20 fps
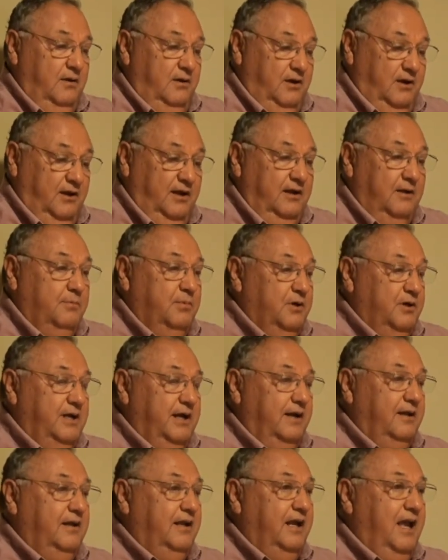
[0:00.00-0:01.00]
you need to
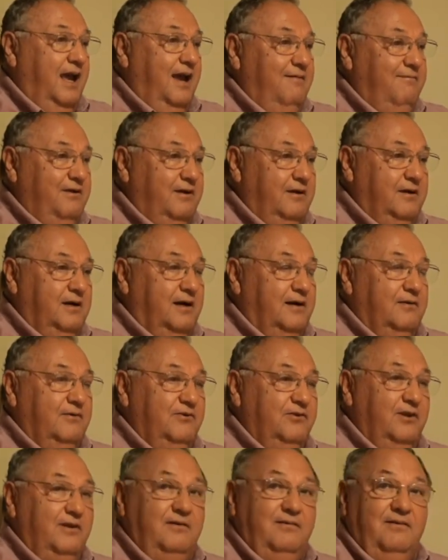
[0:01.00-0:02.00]
protect the calving
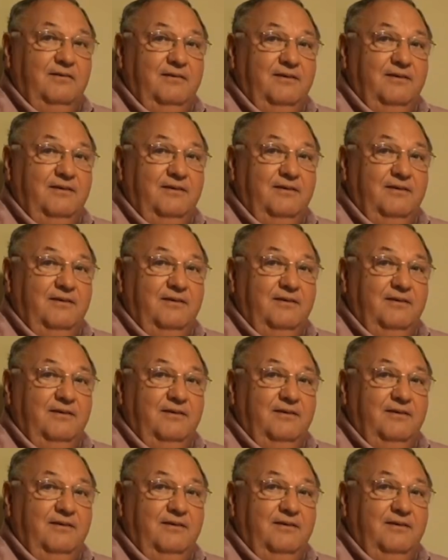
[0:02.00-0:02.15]
grounds and